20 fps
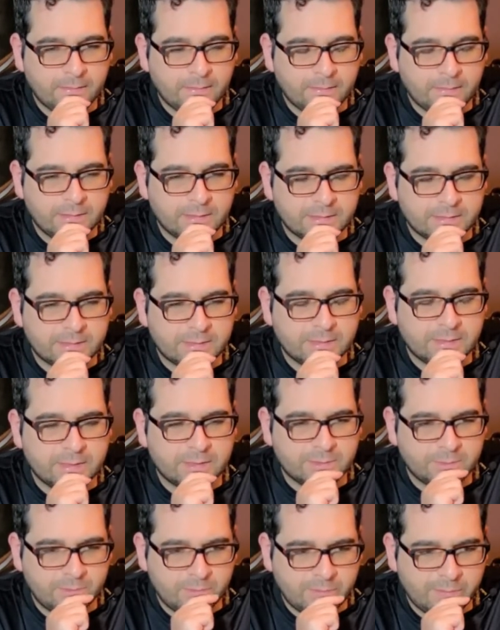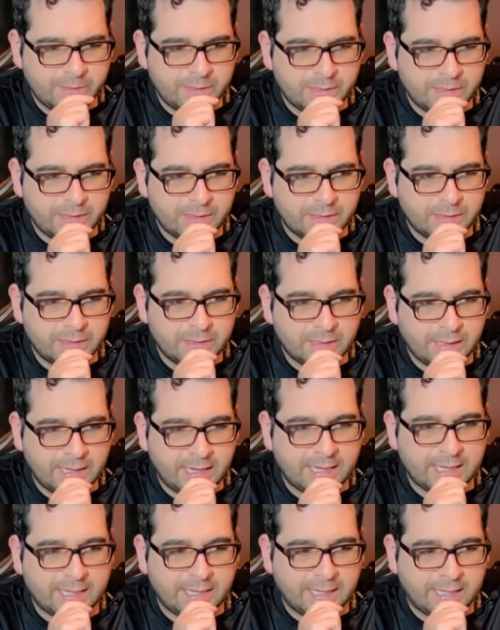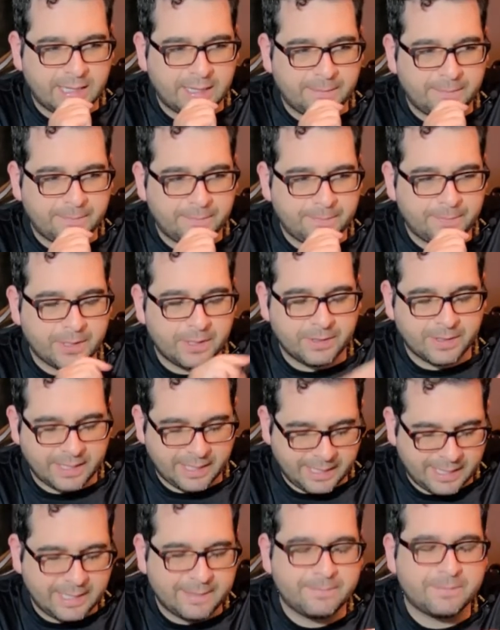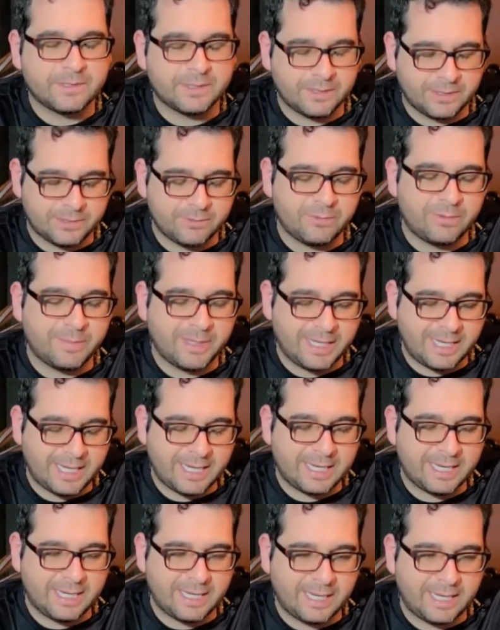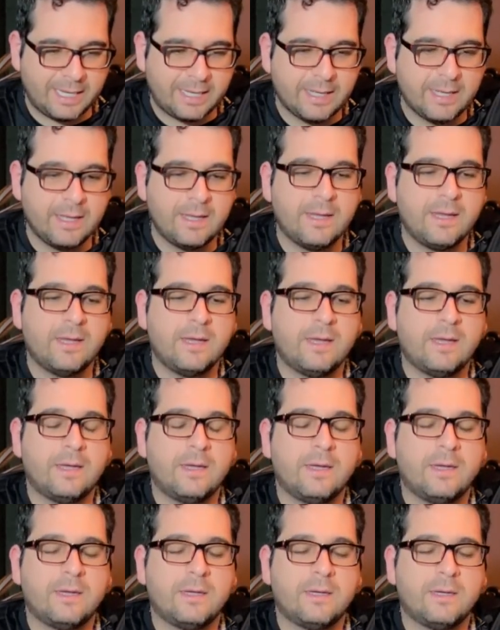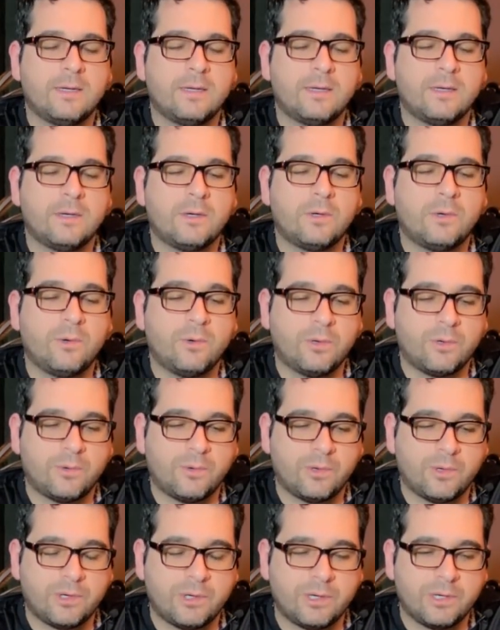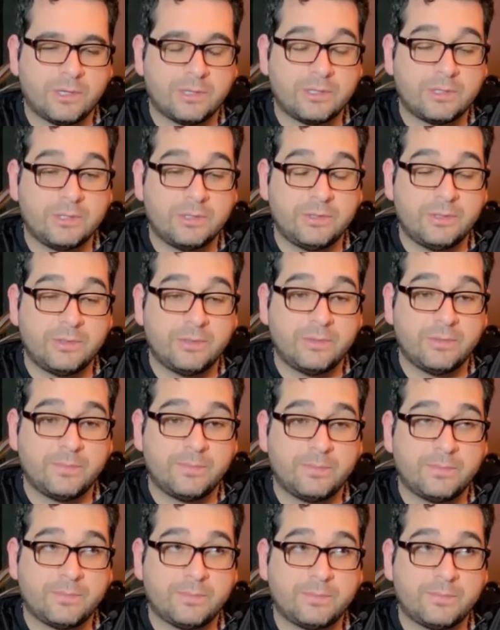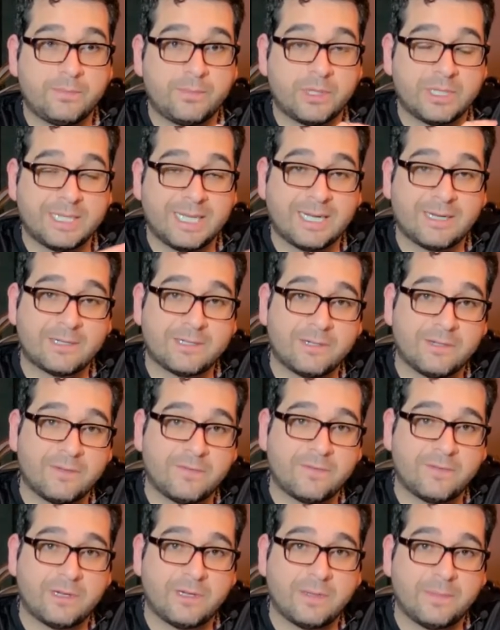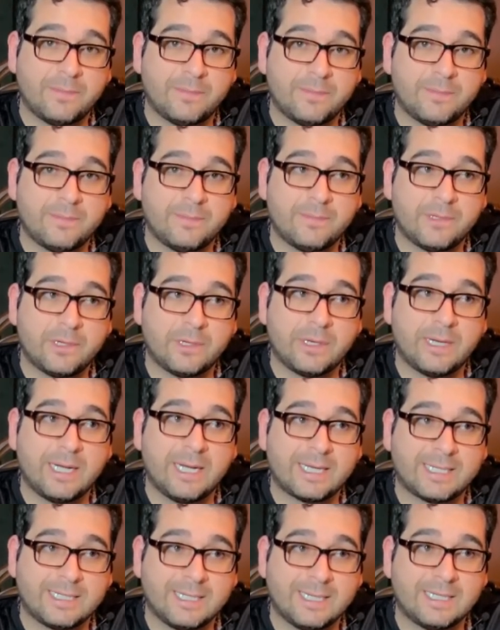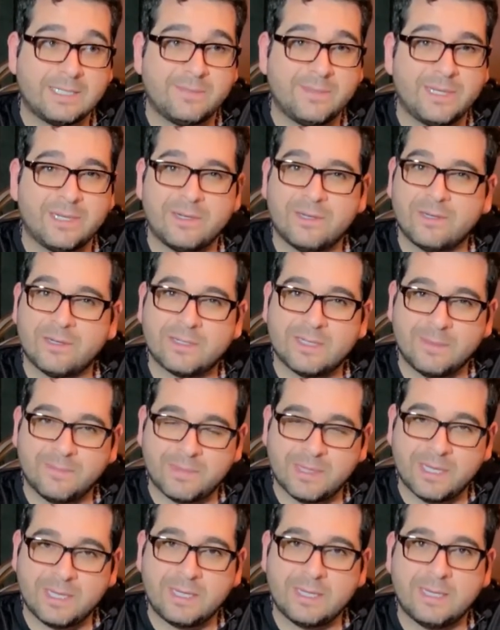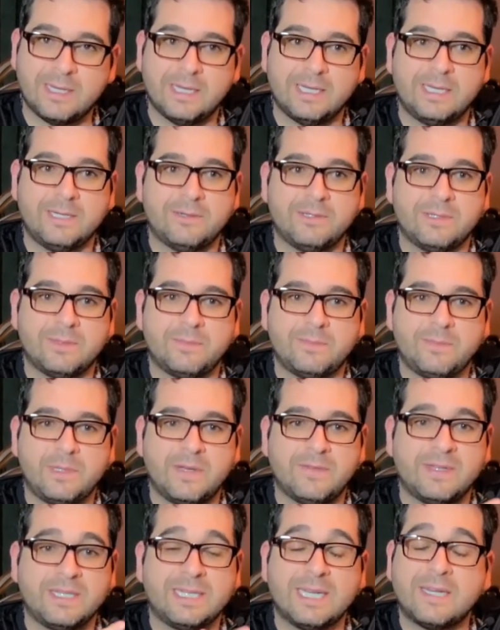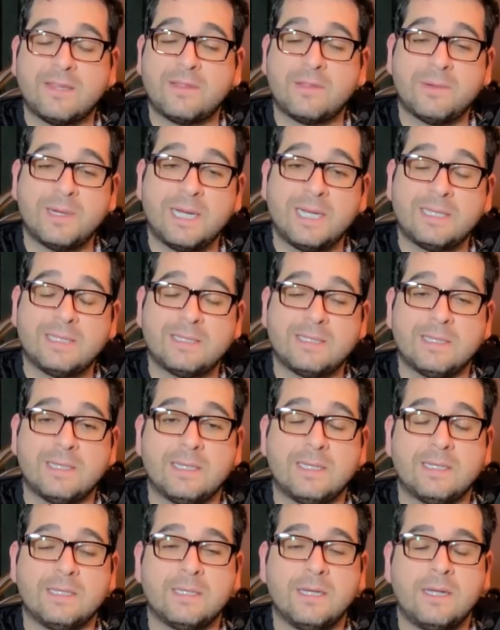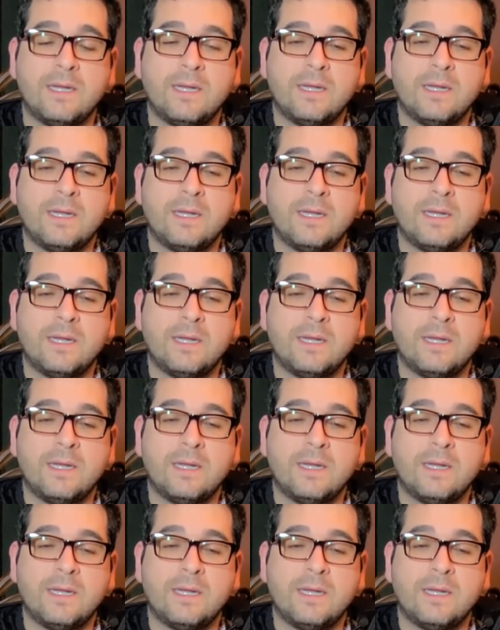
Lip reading: this woman had so this woman had a court order to protect her from her ex-husband or something, and he was giving death threats, and